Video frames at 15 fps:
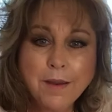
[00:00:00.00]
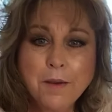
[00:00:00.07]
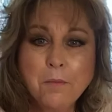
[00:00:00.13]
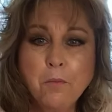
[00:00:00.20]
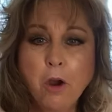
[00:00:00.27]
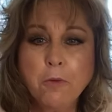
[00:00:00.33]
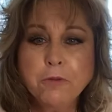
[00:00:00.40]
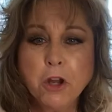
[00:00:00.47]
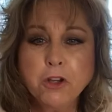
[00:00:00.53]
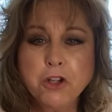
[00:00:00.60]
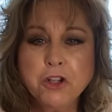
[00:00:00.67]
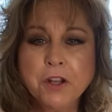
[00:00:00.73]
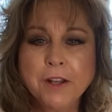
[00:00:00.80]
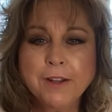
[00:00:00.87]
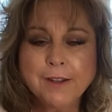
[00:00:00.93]
Mom, don't you
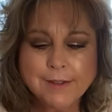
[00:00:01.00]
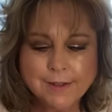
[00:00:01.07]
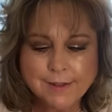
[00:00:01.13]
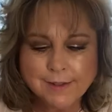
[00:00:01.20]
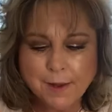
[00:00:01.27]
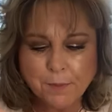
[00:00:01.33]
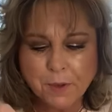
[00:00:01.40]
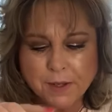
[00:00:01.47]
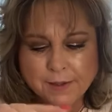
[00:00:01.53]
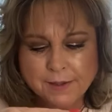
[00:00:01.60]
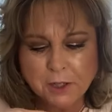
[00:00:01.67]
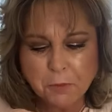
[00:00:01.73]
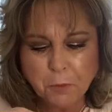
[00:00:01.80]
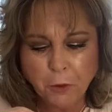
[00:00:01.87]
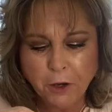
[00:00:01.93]
think this is something
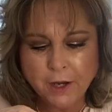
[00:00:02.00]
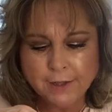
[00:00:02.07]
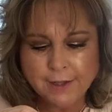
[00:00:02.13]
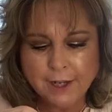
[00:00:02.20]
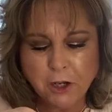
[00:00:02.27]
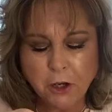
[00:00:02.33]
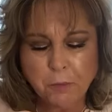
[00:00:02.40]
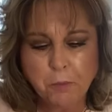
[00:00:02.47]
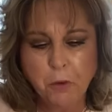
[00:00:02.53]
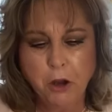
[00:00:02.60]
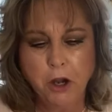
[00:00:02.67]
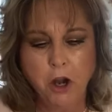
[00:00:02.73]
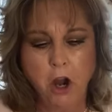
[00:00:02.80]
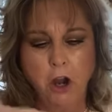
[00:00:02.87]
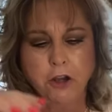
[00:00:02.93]
super easy you could put
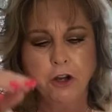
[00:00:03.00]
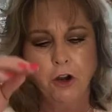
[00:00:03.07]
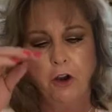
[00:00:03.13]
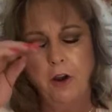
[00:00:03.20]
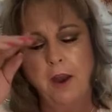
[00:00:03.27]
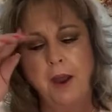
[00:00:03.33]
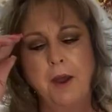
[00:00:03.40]
on your